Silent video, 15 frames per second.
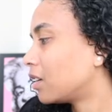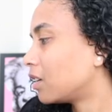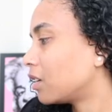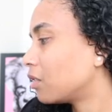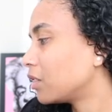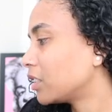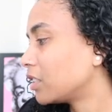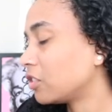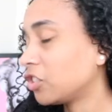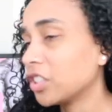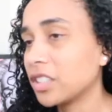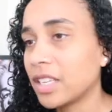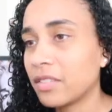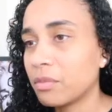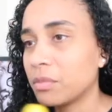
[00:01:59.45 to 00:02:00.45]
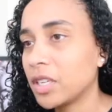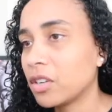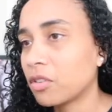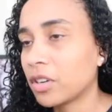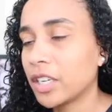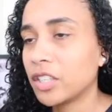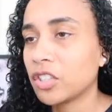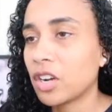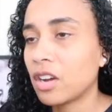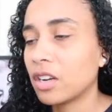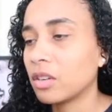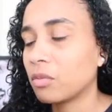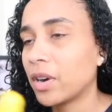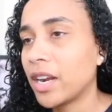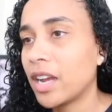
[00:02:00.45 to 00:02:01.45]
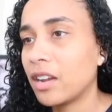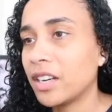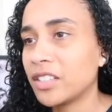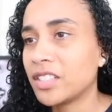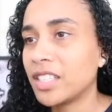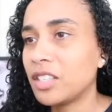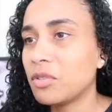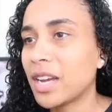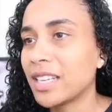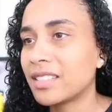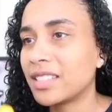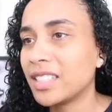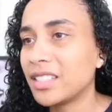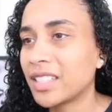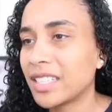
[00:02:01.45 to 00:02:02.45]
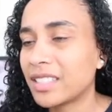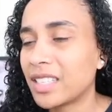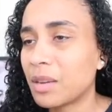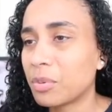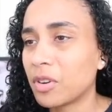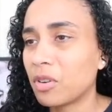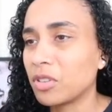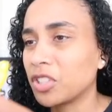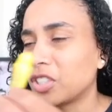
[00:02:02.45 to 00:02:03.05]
Oh, this is just giving me cringe all around. And see, you got CJ stepping on the